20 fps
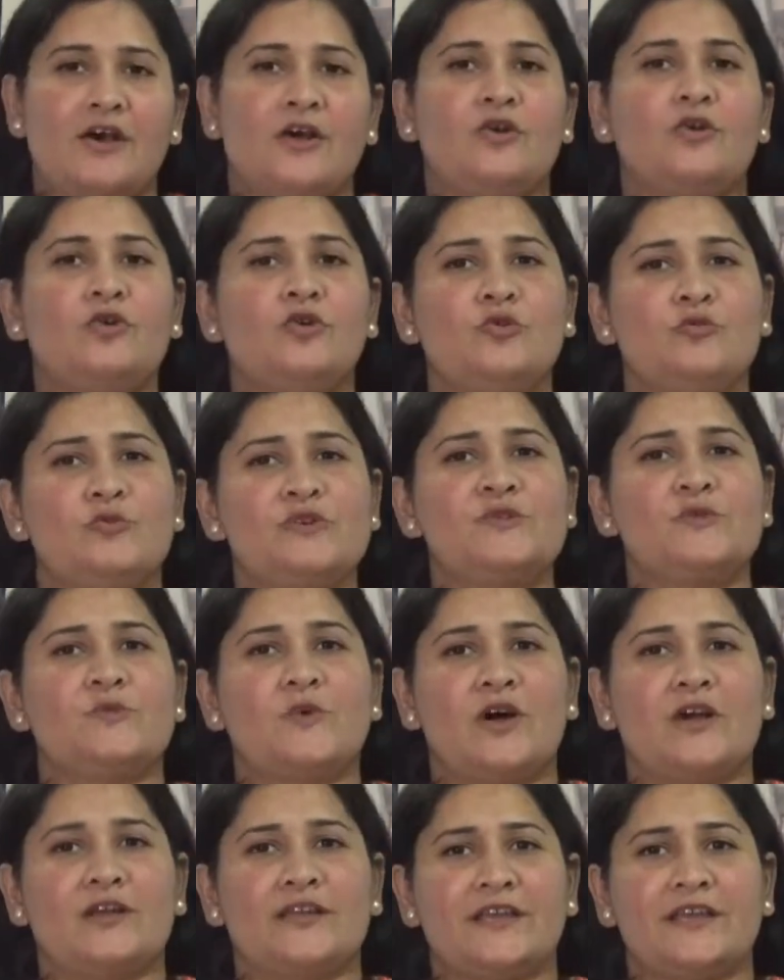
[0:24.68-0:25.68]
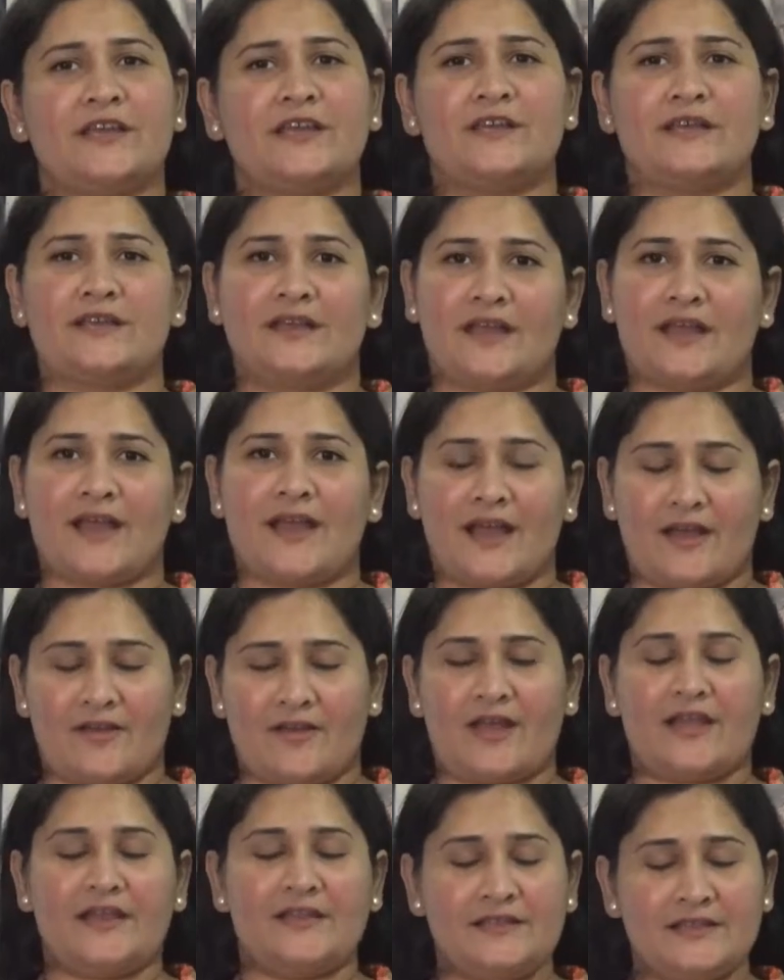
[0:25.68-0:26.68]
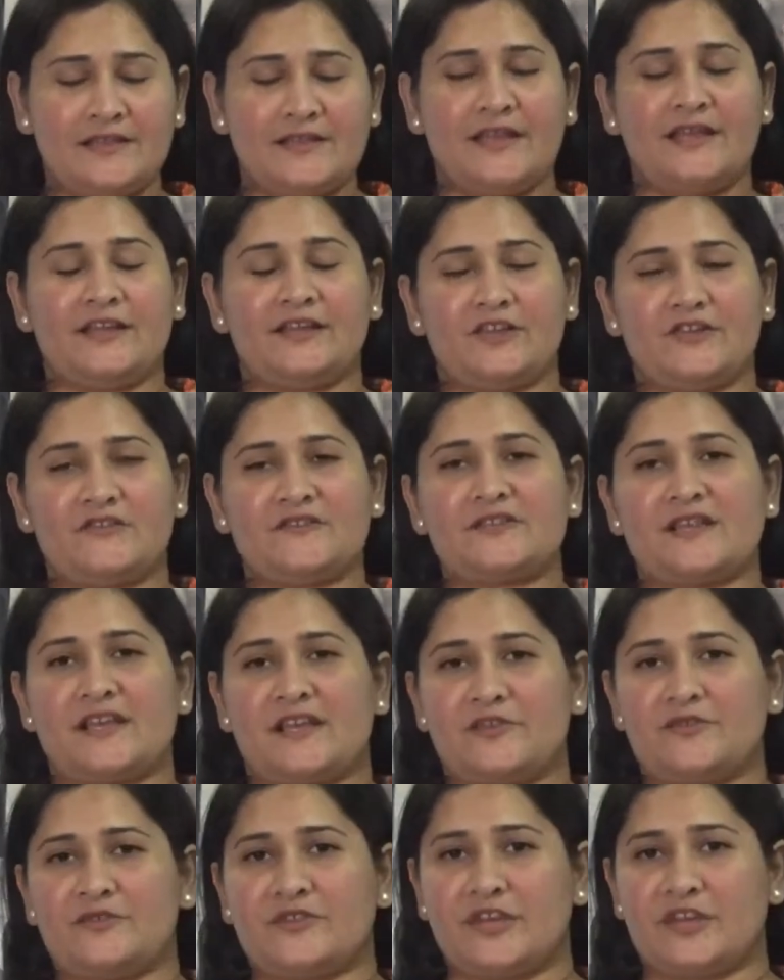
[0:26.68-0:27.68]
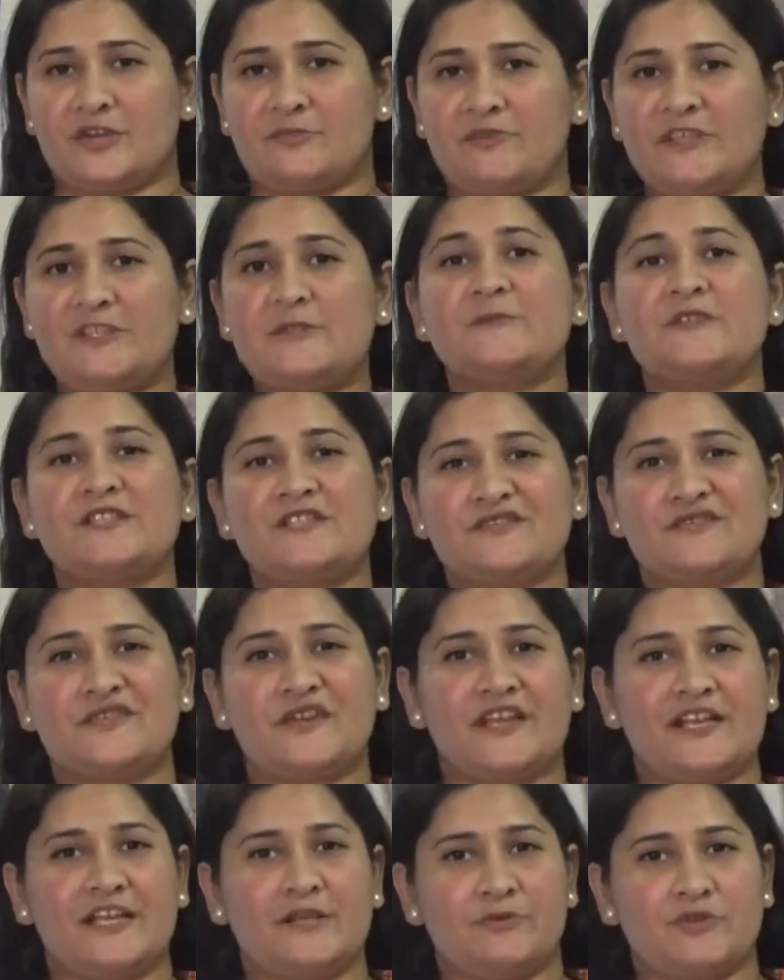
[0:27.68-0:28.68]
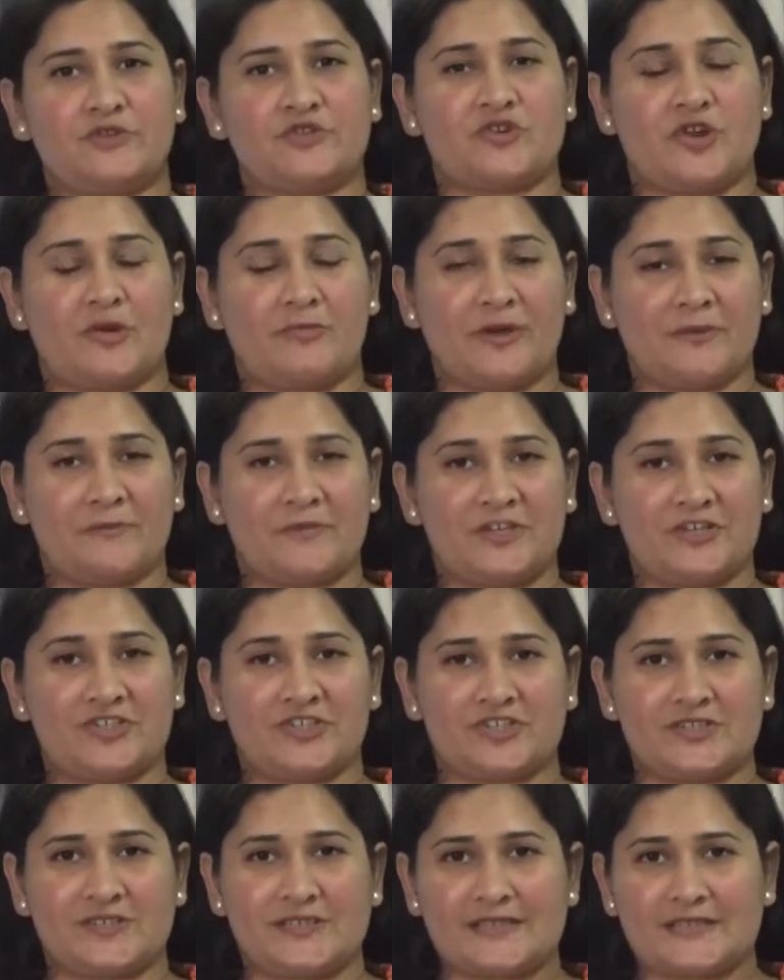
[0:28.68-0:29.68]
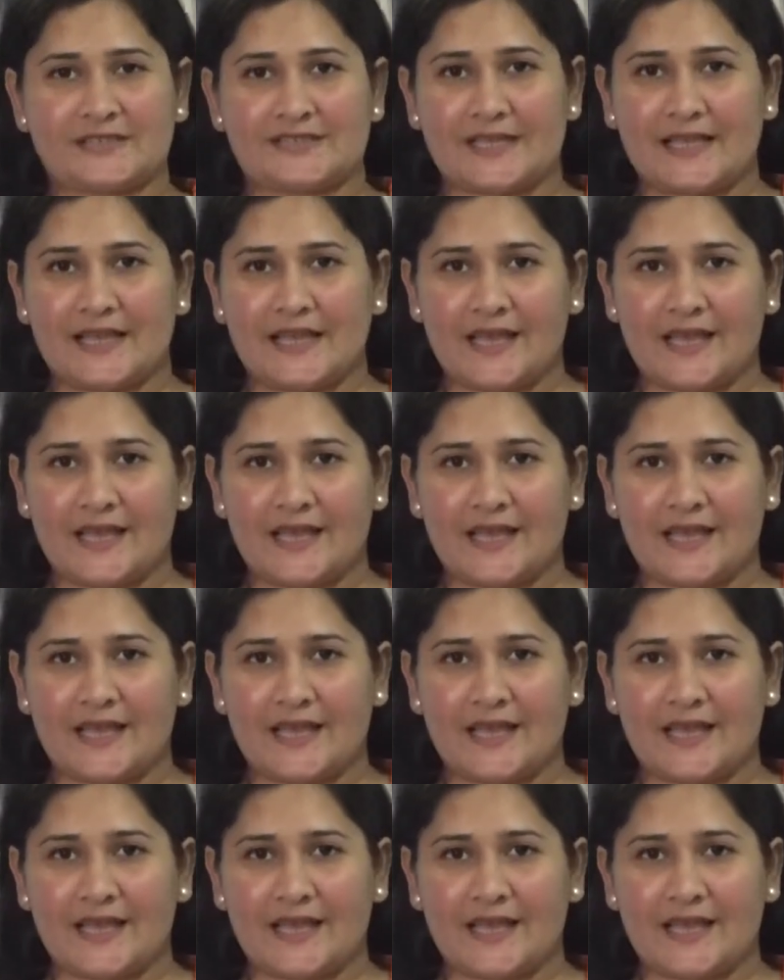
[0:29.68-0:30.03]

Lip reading: who was working in the area of psychotherapy, specifically with trauma patients.